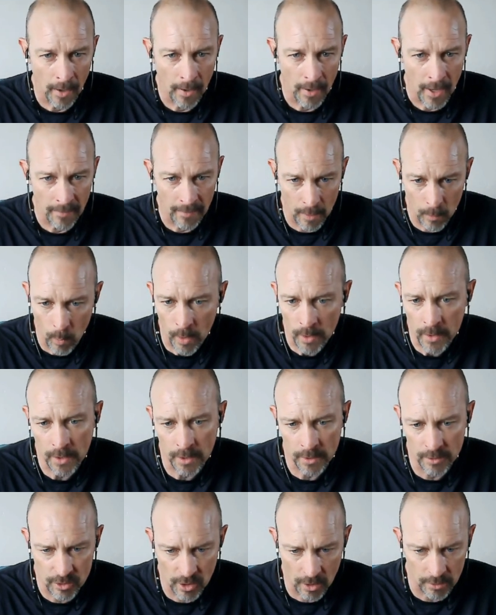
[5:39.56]
and they work in
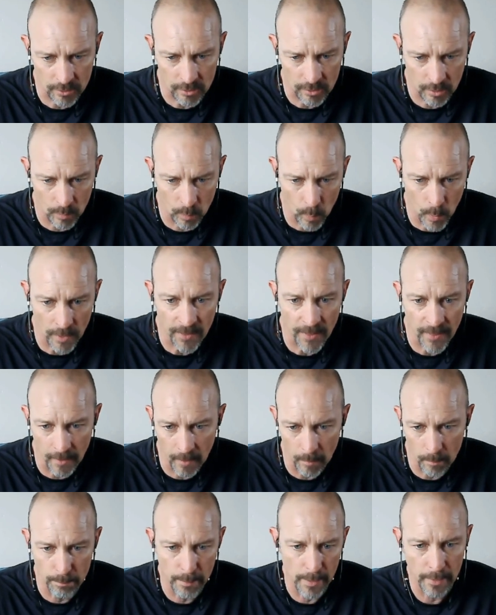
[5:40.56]
conjunction with
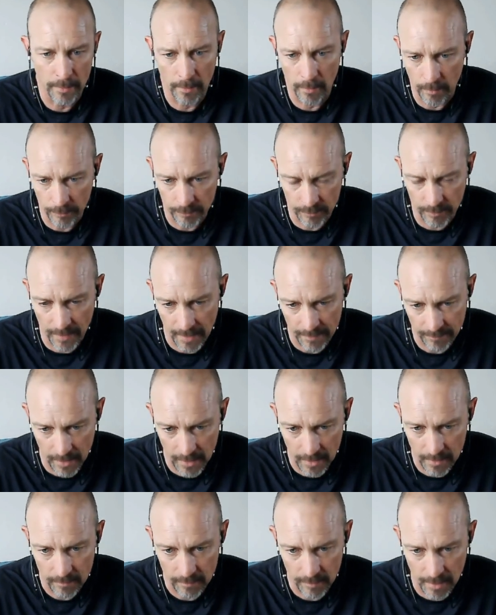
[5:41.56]
their builds that
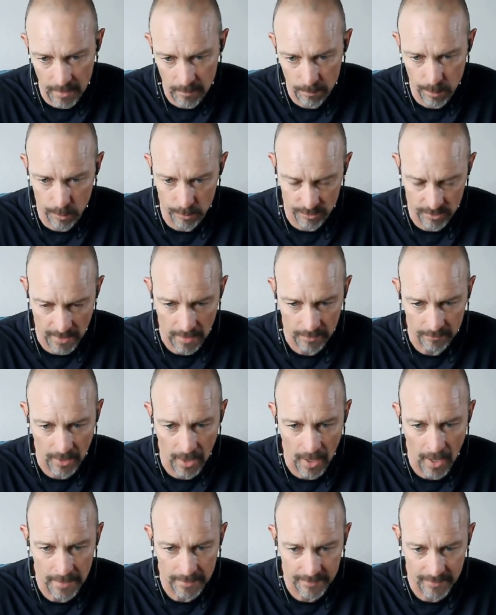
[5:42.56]
they push out
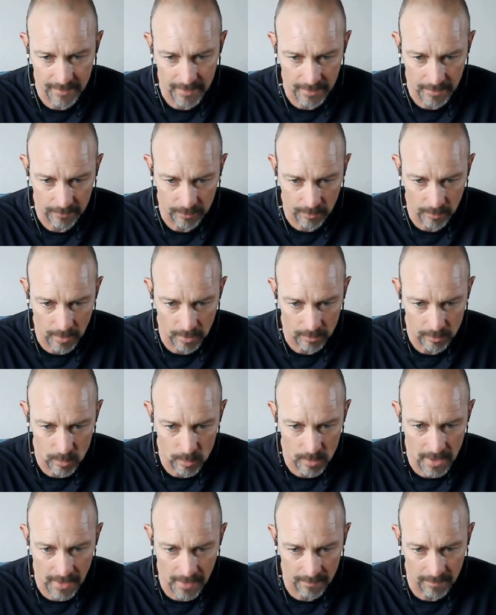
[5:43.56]
to IT so that
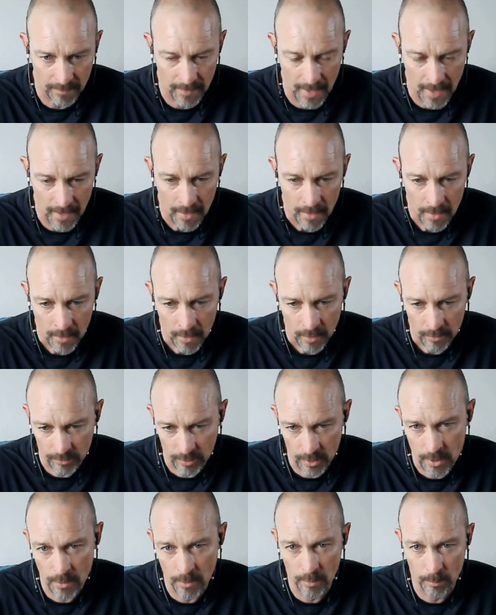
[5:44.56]
you get that
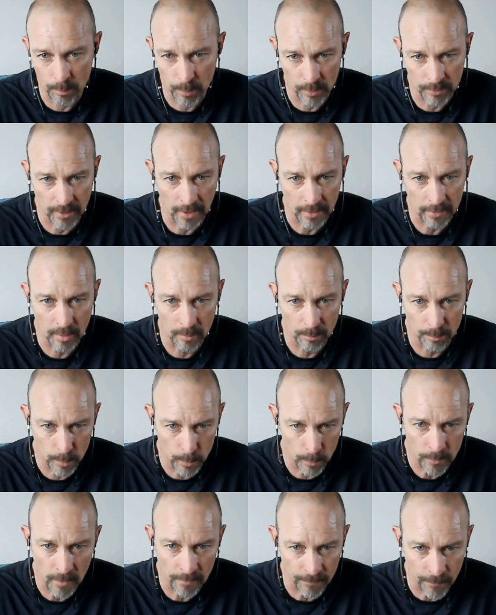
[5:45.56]
secure and protected
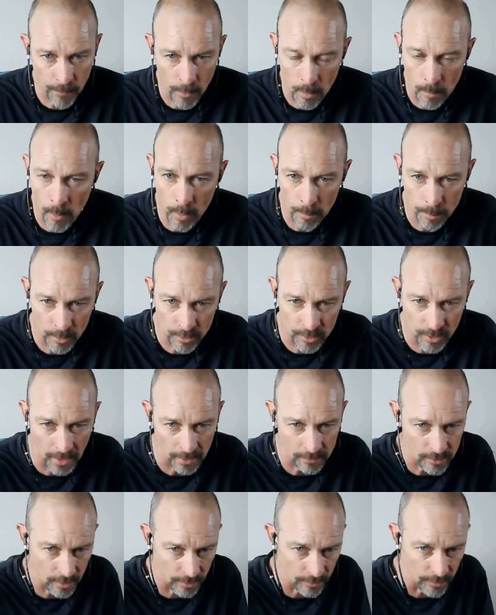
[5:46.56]
boot, the firmware
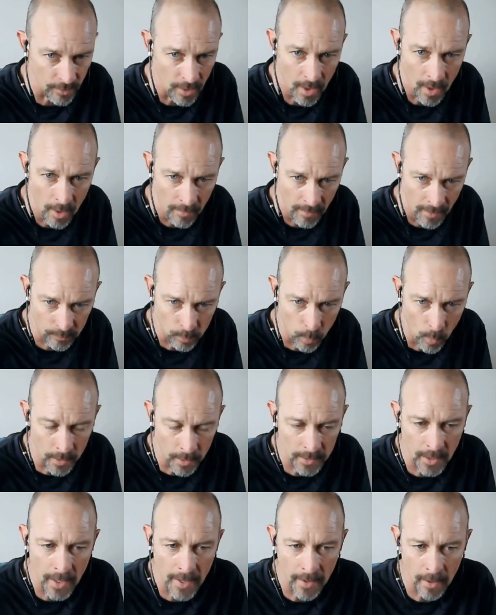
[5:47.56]
protections. That's
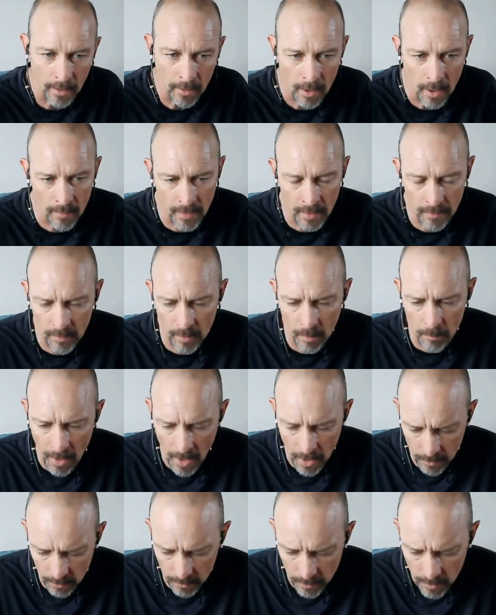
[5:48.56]
one layer. And then the
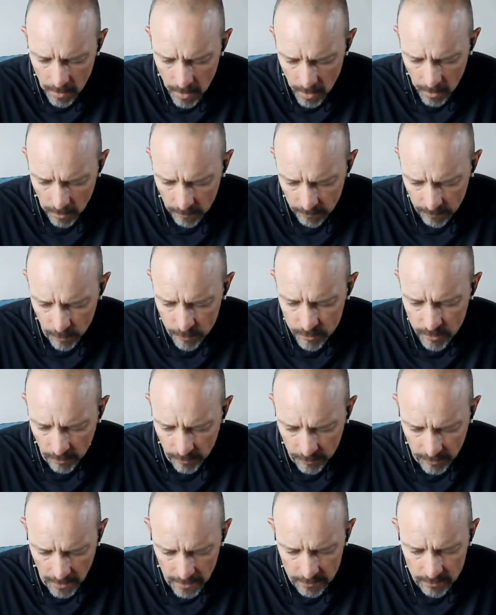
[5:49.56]
modern
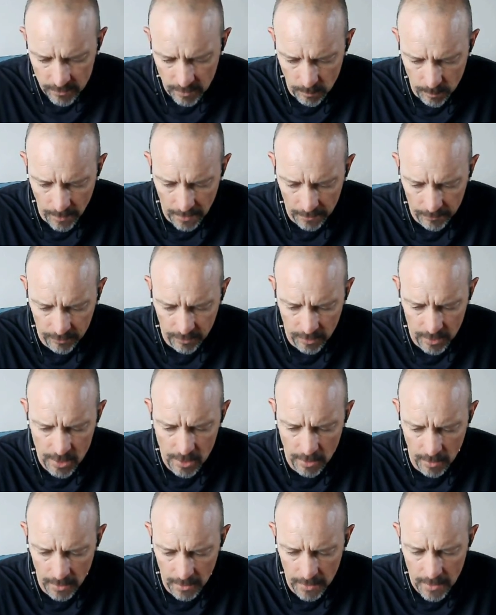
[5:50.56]
virtualization-based
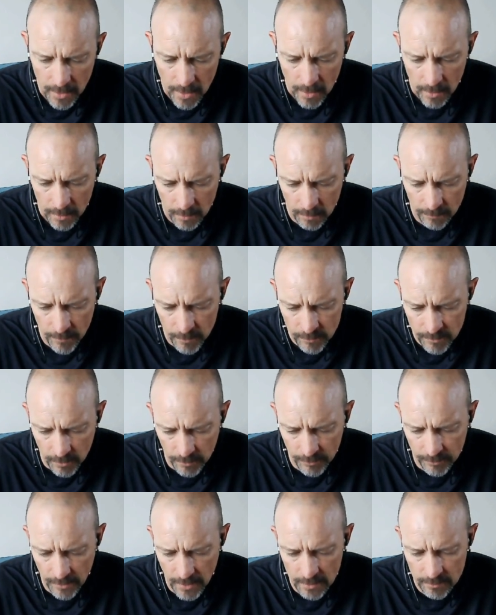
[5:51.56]
security,
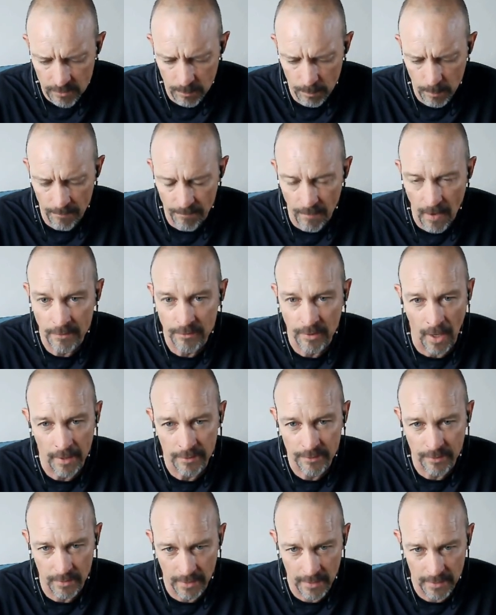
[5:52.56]
virtualization provides
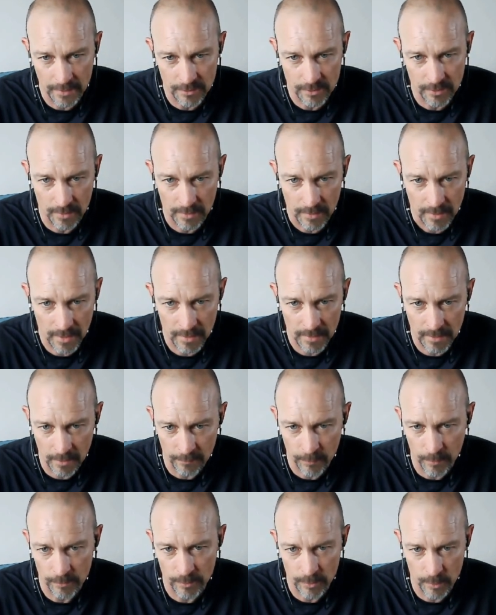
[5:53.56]
isolation in
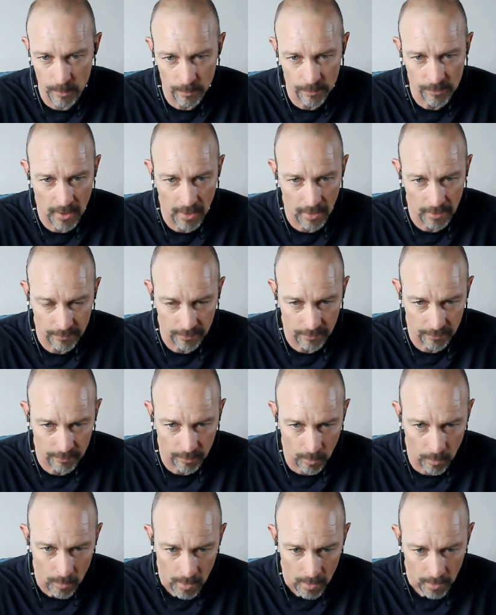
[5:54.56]
different use cases.
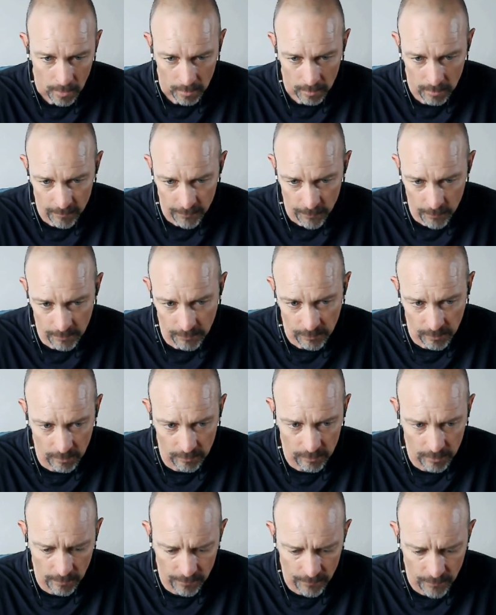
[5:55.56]
So, well, for
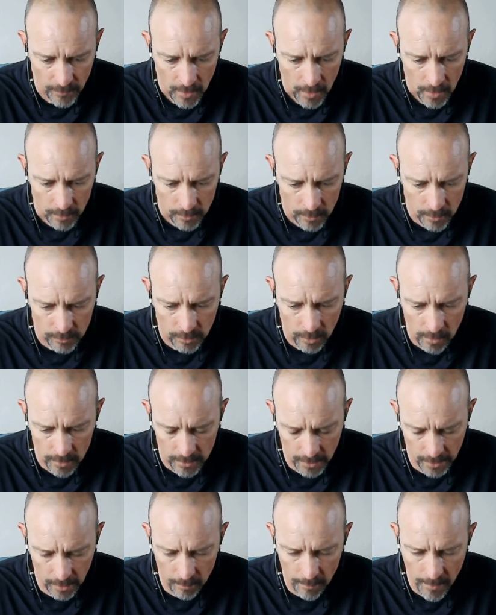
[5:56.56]
instance, if you're
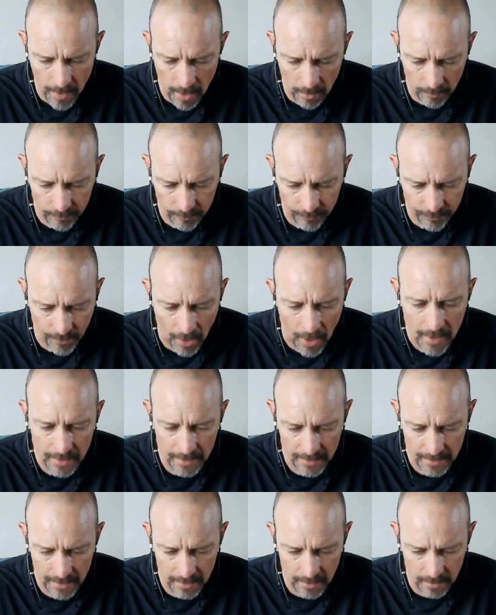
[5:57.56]
talking about
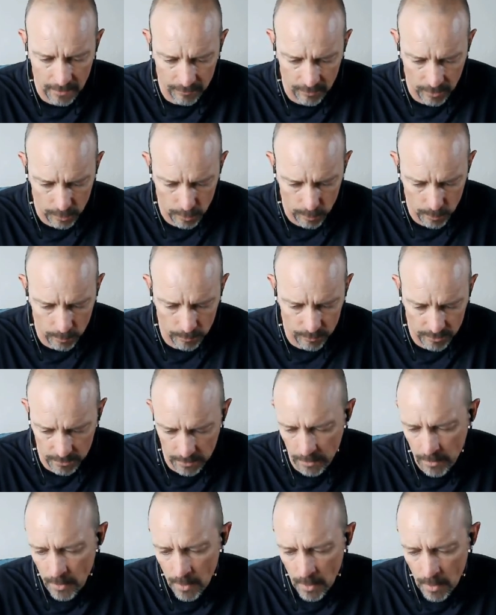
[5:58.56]
signing in as a
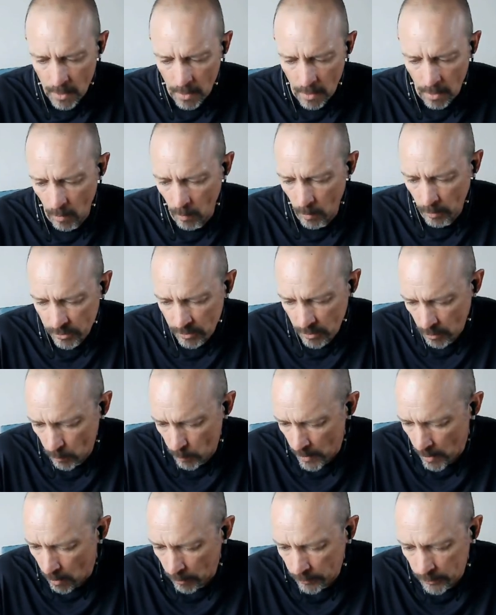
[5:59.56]
user, well, sure,
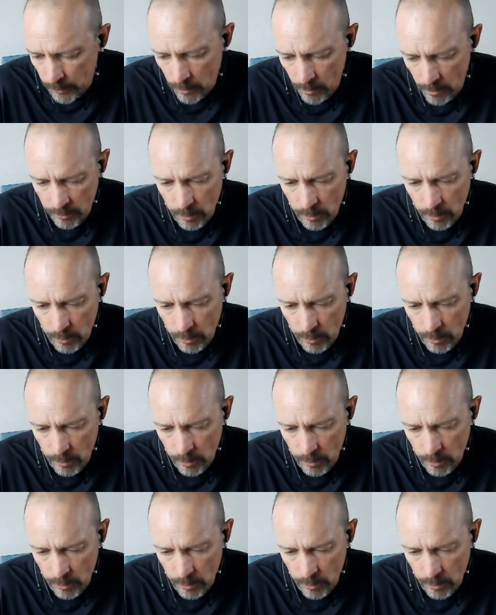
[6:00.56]
we all do the